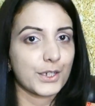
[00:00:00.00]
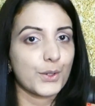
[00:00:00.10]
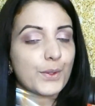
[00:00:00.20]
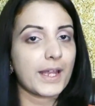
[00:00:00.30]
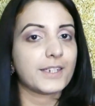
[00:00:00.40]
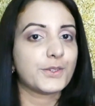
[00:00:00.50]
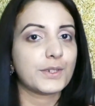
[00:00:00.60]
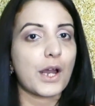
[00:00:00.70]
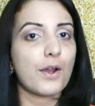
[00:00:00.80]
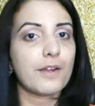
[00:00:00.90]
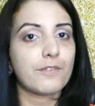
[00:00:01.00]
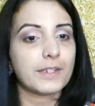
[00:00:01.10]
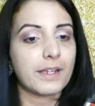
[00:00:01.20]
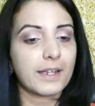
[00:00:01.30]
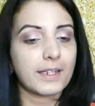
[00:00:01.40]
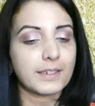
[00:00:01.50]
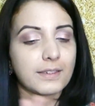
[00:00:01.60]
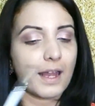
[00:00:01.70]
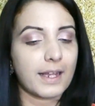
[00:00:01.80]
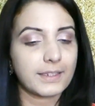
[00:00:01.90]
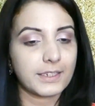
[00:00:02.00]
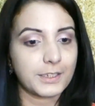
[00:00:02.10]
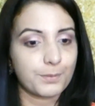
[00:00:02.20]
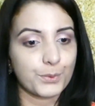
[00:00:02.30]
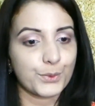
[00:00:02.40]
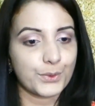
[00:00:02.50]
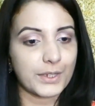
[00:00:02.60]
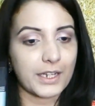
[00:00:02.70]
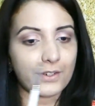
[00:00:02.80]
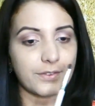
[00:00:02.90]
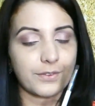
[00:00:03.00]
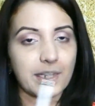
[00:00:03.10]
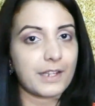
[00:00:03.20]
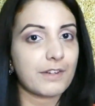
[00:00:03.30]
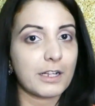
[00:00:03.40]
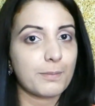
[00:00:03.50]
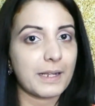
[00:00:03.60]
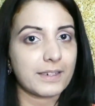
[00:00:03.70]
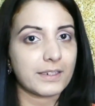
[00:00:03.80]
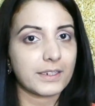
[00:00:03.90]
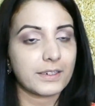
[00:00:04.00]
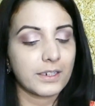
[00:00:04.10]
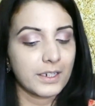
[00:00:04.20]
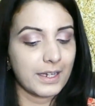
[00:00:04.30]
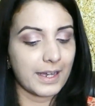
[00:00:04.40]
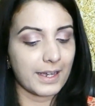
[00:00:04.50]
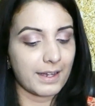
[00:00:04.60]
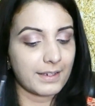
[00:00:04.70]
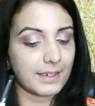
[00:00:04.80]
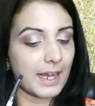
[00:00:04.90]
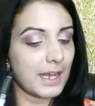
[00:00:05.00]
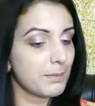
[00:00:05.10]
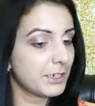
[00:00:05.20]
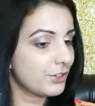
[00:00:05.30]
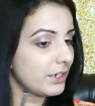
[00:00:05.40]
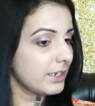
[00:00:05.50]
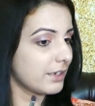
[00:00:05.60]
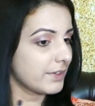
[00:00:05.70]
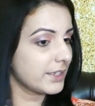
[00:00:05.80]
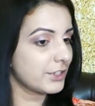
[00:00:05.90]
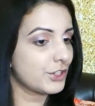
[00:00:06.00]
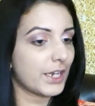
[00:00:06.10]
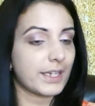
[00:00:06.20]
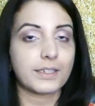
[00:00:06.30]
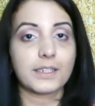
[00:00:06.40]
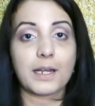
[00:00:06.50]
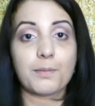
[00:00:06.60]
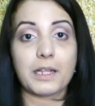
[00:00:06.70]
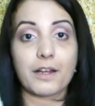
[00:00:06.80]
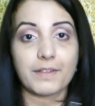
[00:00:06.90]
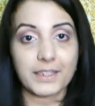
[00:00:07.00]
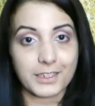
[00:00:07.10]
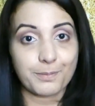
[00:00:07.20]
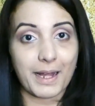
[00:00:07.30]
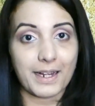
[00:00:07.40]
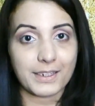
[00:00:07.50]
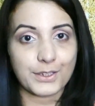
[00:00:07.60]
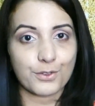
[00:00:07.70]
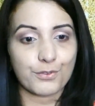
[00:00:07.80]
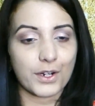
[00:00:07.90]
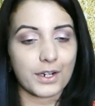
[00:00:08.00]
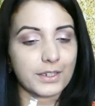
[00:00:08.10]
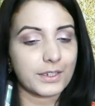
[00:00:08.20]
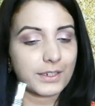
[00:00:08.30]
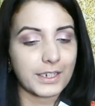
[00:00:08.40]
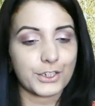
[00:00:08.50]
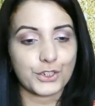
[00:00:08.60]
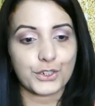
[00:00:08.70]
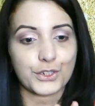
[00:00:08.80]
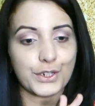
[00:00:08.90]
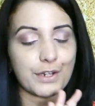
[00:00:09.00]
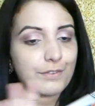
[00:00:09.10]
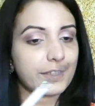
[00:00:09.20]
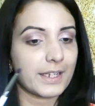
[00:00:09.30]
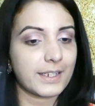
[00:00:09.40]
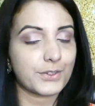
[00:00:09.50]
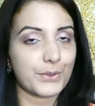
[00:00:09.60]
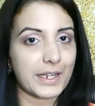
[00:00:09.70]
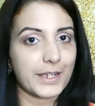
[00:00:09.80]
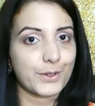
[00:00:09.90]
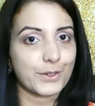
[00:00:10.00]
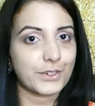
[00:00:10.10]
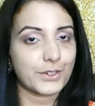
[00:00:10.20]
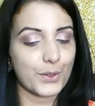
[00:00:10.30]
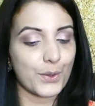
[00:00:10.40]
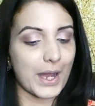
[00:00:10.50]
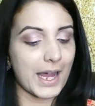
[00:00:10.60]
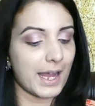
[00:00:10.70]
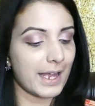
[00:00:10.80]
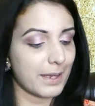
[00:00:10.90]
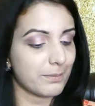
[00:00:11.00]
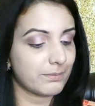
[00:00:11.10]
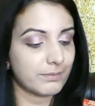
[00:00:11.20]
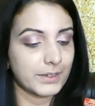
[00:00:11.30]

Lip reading: Okay, so now everything is nice and smooth and really well blended, and I'm actually loving the shades and I'm loving this palette so far. The texture, everything is really good, so I am